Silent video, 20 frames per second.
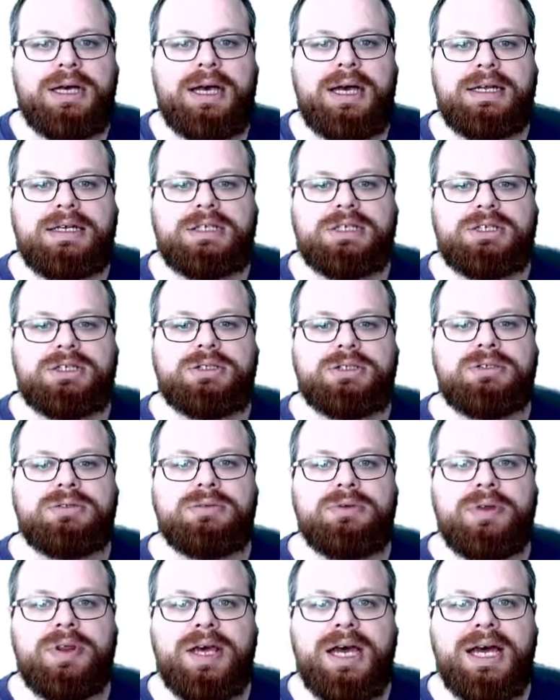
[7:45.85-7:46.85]
And to
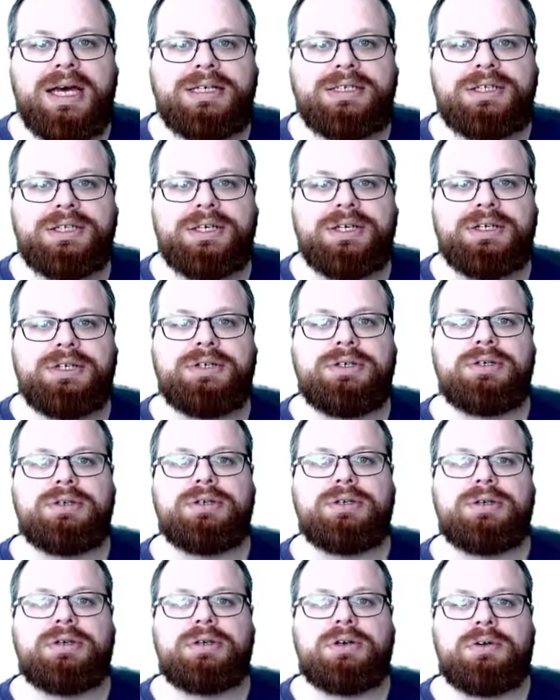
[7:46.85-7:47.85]
do that,
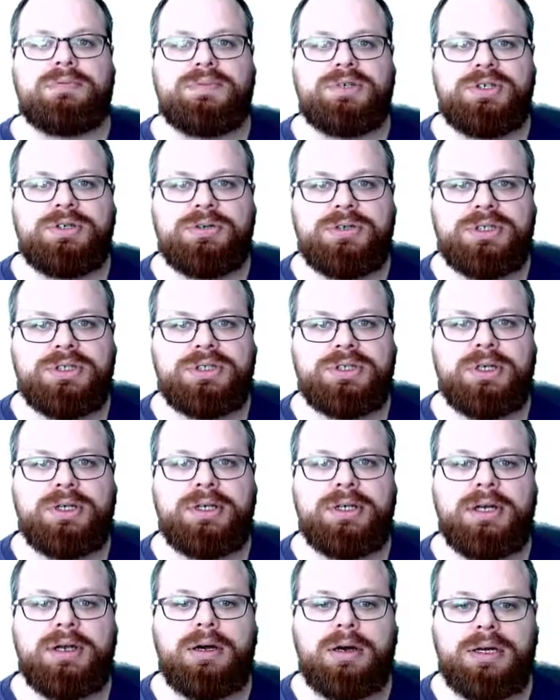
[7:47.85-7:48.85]
you compute the
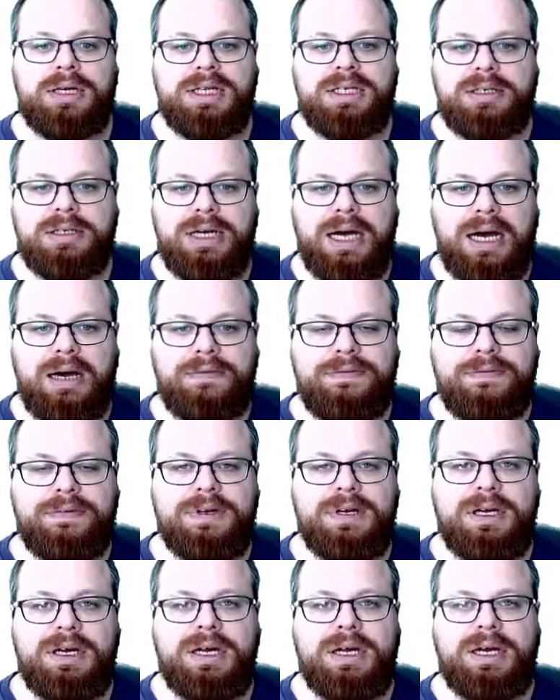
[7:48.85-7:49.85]
Delaunay graph.
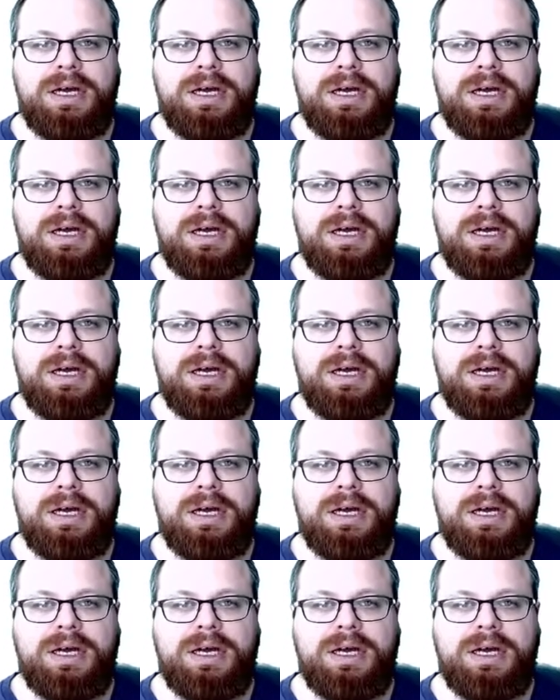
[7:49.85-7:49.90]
